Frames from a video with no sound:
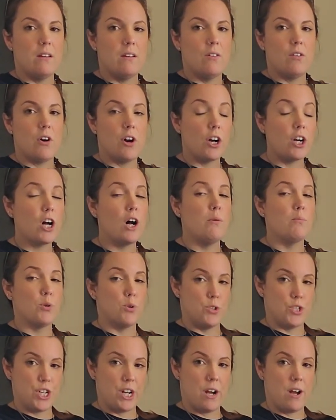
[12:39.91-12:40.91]
our
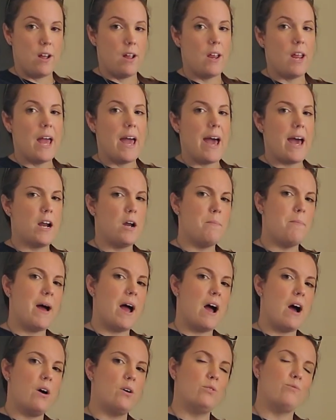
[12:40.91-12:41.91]
kombucha at
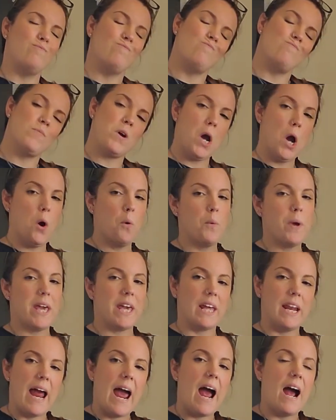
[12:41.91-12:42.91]
about a week
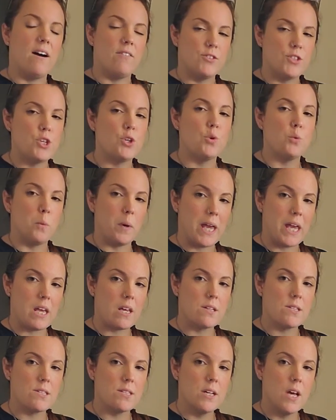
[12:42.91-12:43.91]
and a half, 2
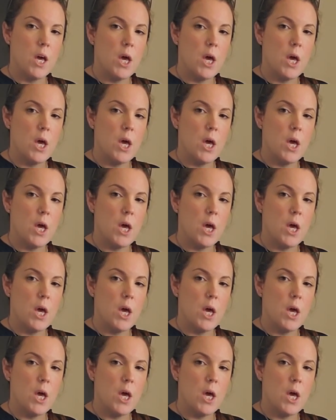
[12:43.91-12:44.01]
weeks,